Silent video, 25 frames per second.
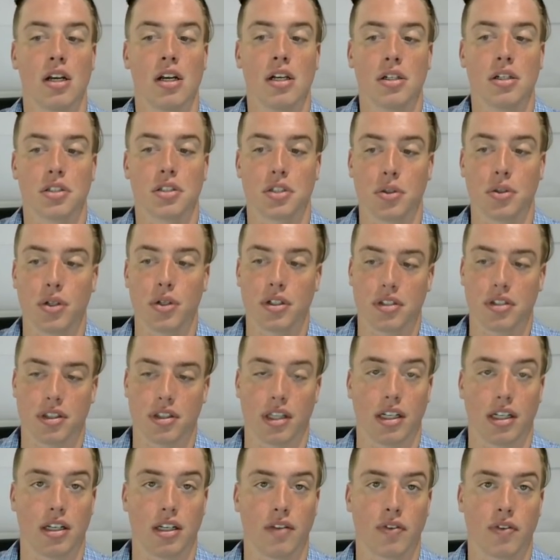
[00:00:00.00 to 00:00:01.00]
Students in
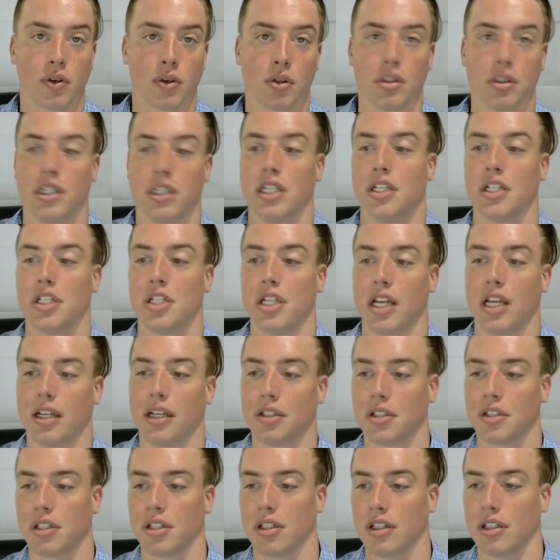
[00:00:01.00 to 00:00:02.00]
the difficult
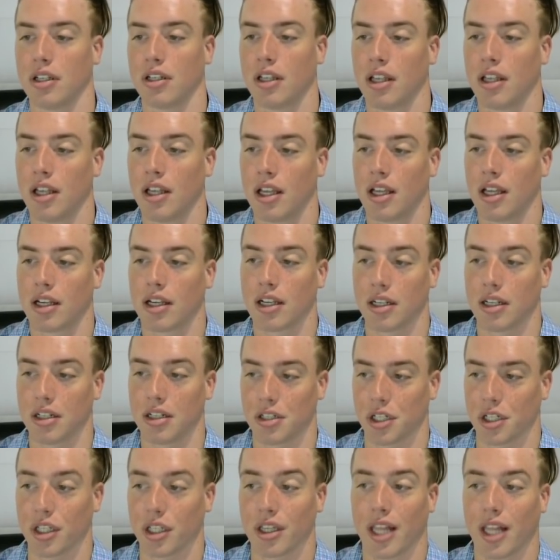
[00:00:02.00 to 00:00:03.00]
initiation
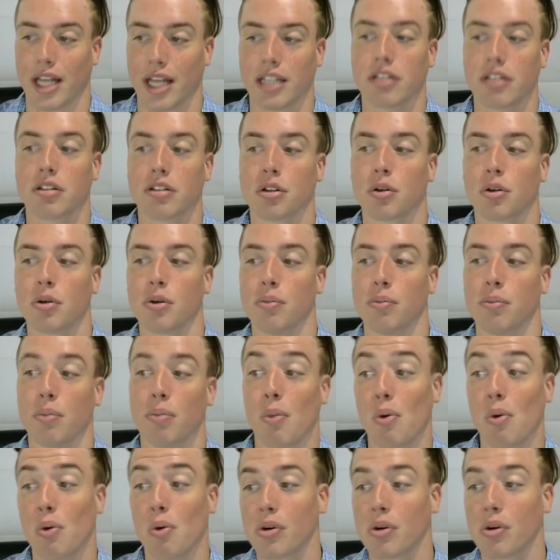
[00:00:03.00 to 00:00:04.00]
condition liked the group
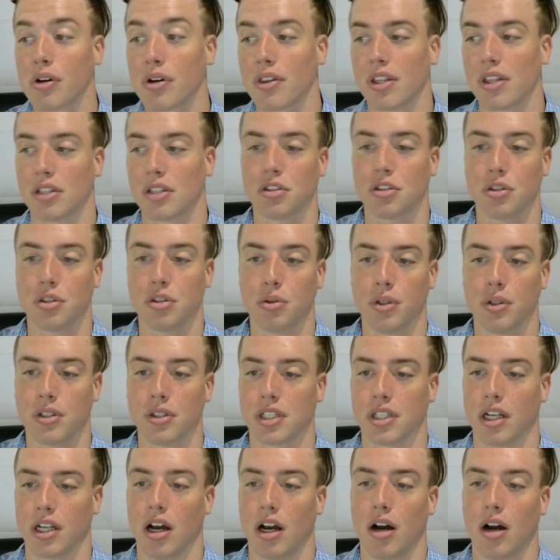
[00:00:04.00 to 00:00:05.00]
more than students
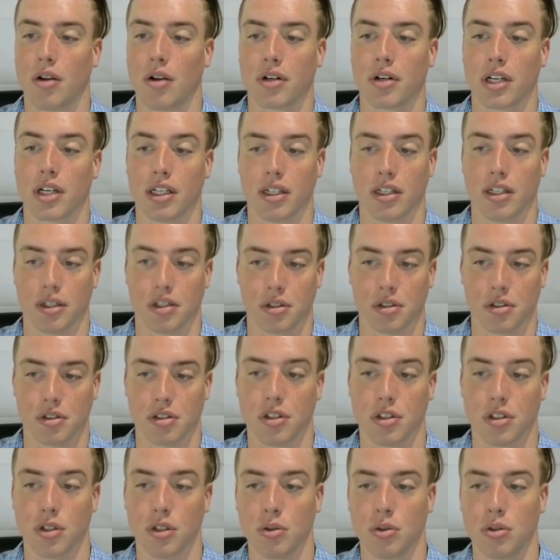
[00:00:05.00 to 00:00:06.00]
in other conditions
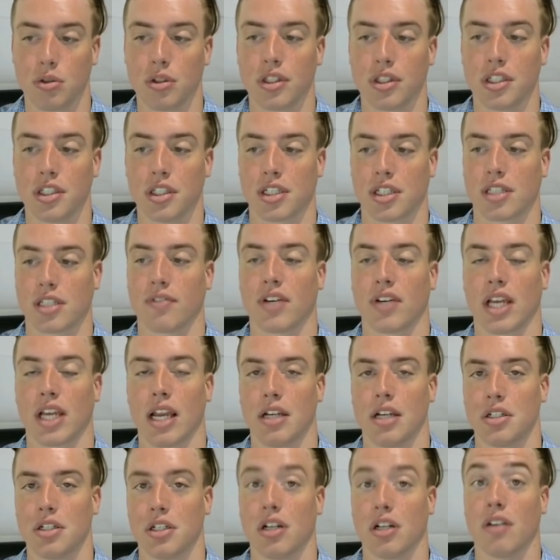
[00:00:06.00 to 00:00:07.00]
due to the
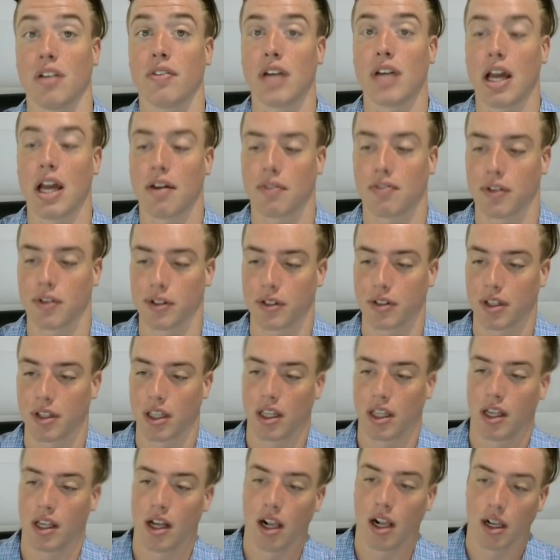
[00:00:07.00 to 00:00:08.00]
justification of effort.
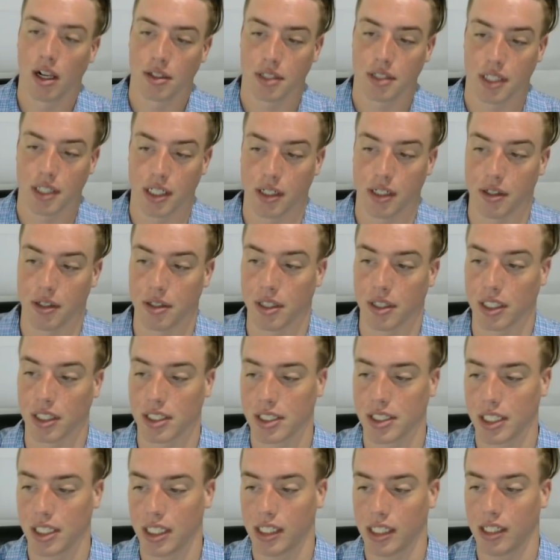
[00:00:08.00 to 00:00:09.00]
So here you can
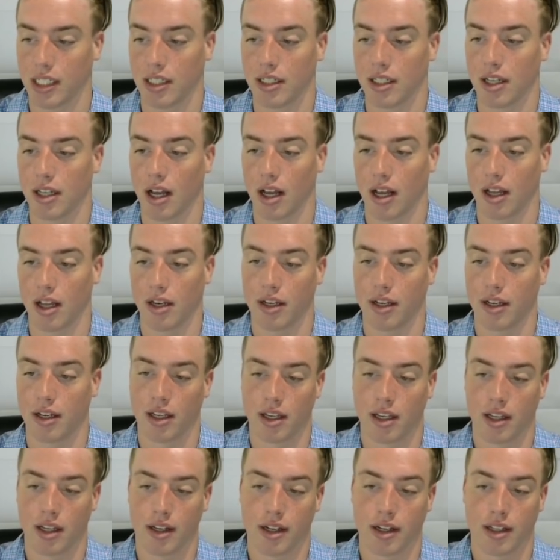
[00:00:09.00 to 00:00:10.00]
see none,
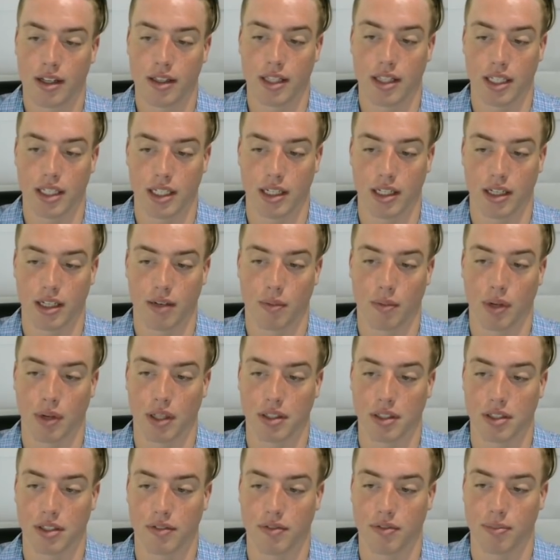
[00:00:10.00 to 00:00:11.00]
the
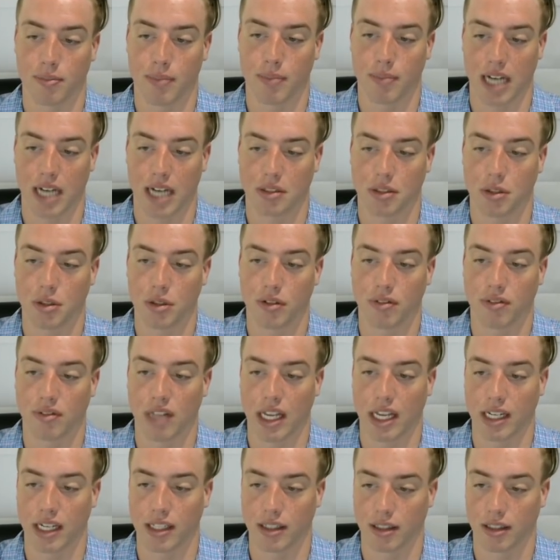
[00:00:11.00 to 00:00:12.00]
relative magnitude of
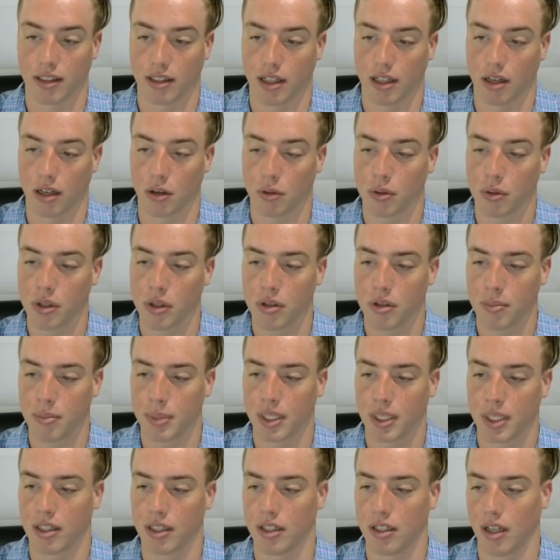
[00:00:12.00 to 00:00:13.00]
liking a group.
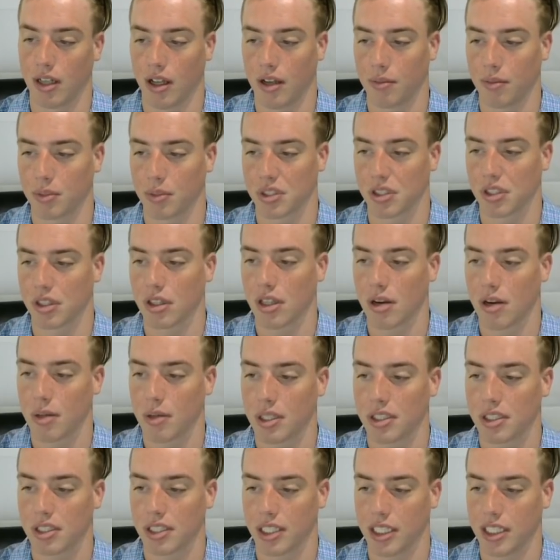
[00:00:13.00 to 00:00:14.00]
None was the
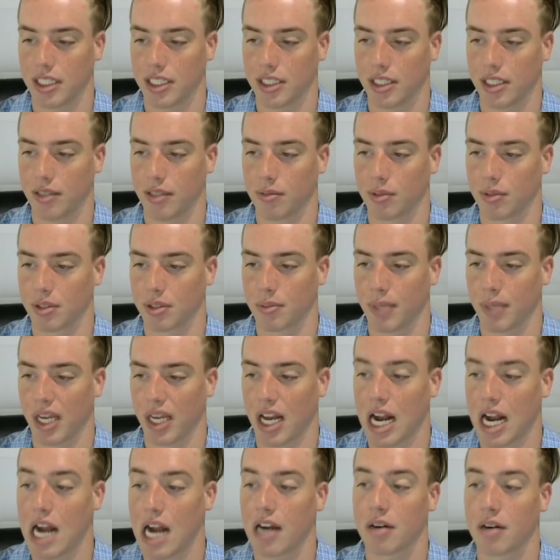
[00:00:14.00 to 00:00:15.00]
lowest, easy was a bit
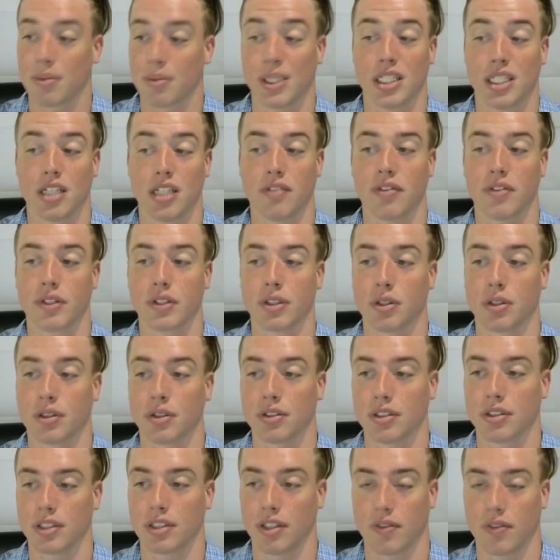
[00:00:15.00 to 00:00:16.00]
higher, but
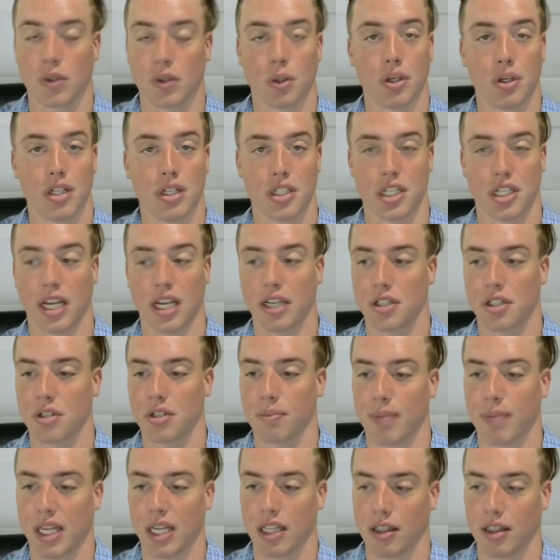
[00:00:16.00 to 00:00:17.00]
difficult initiation
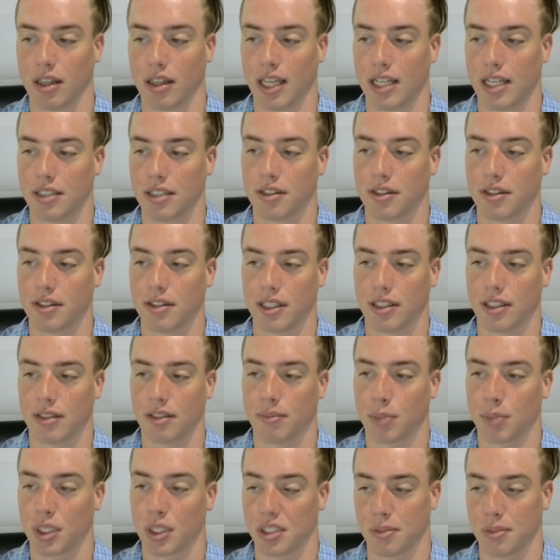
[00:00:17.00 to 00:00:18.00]
that led to the
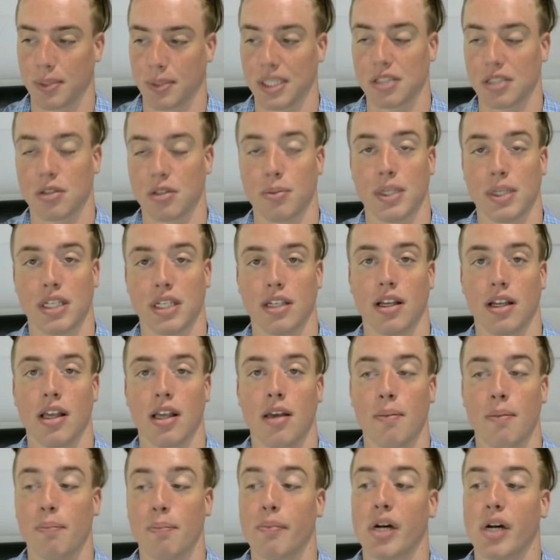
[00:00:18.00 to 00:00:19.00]
participants to be
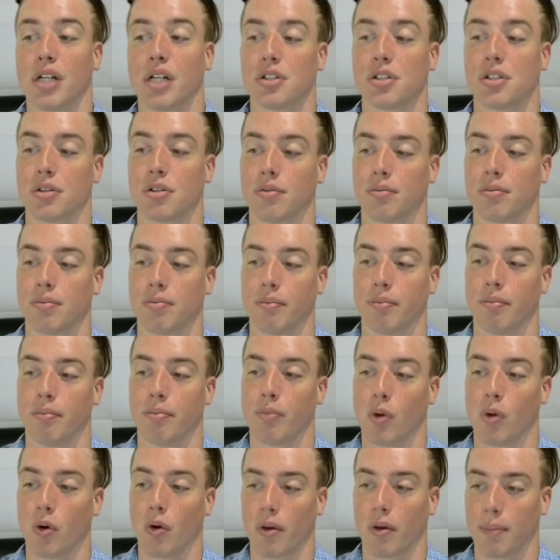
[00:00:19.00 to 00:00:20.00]
much
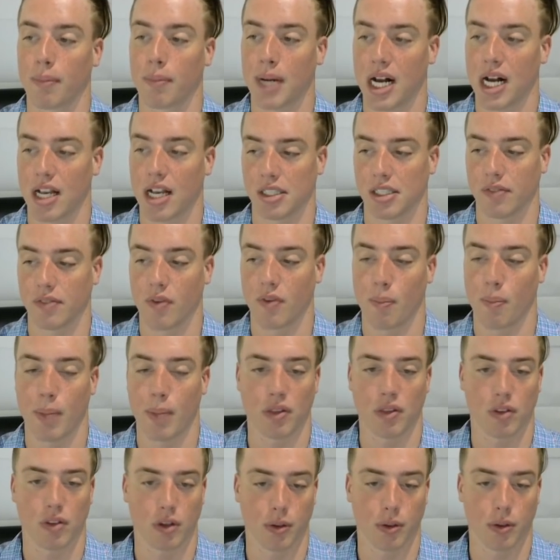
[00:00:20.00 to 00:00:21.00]
more positive
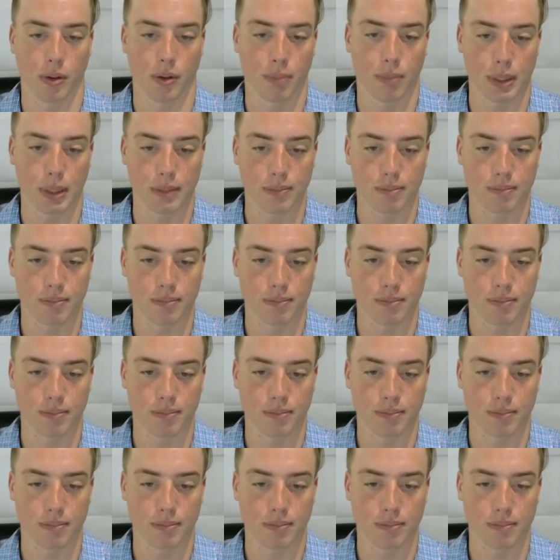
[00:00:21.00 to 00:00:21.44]
about the group.